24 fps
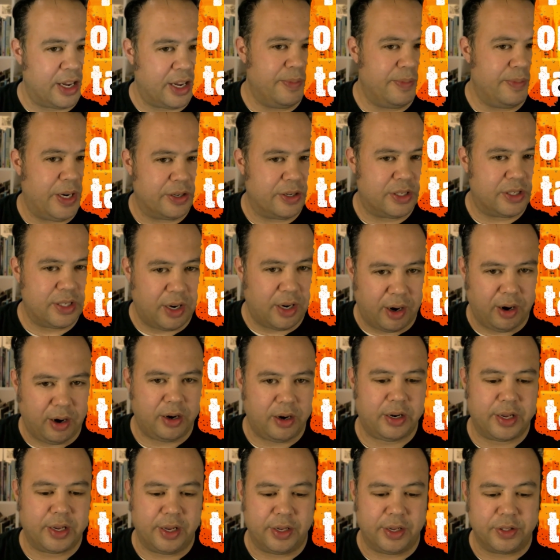about
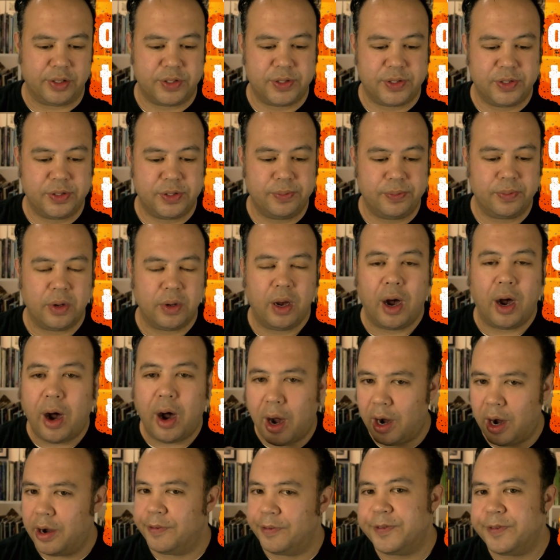targets,
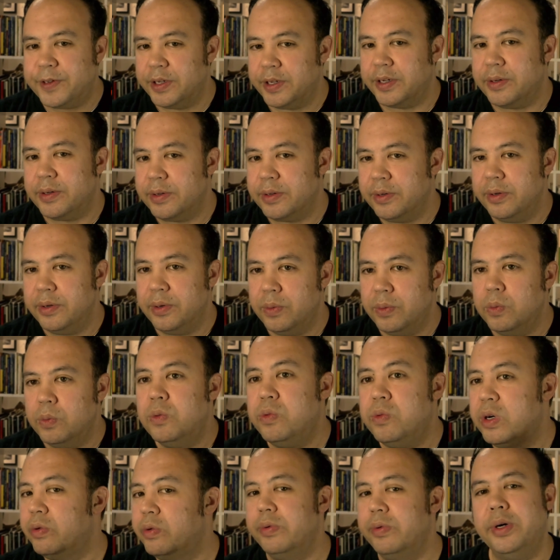often
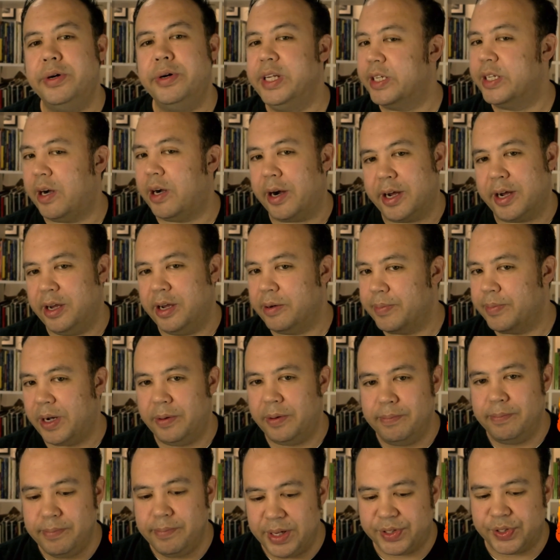we're really talking
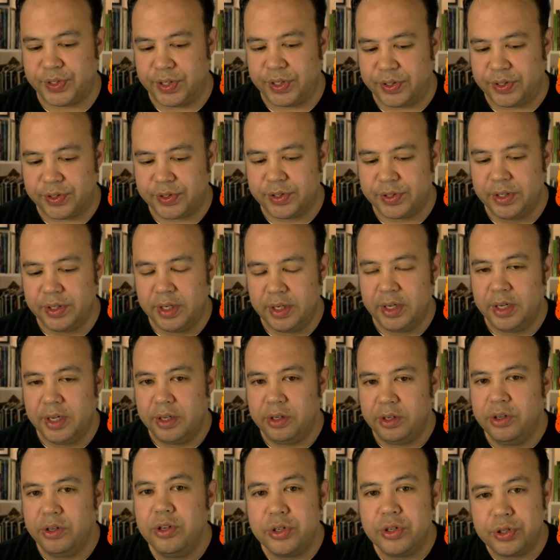about misses.
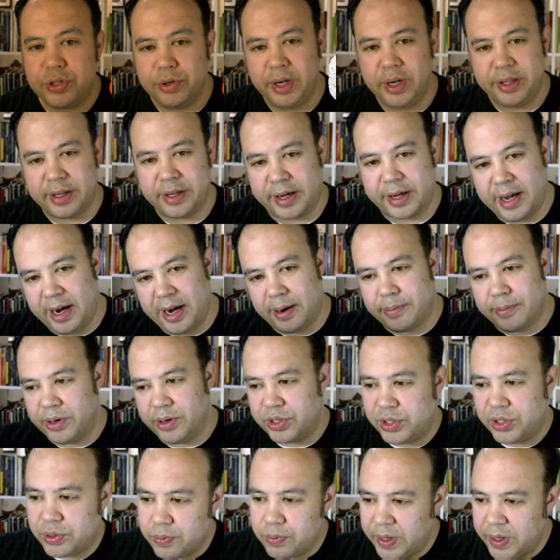Usually the camera
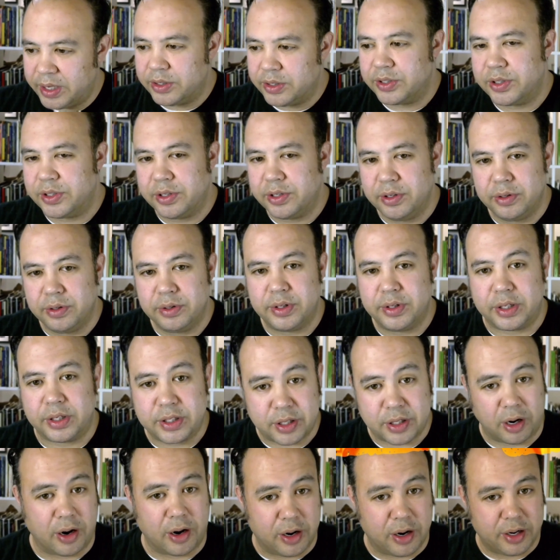swings to the
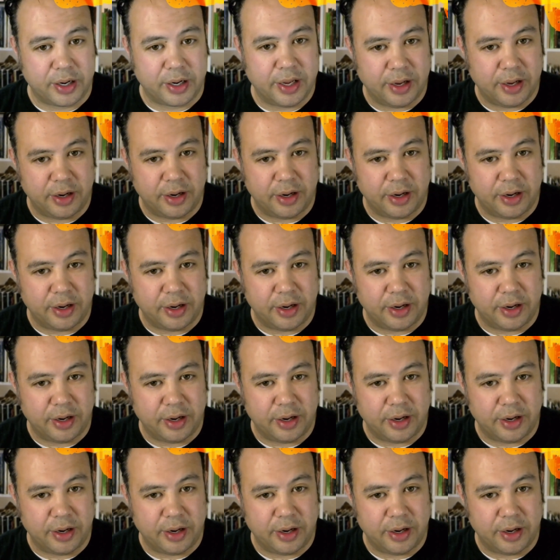target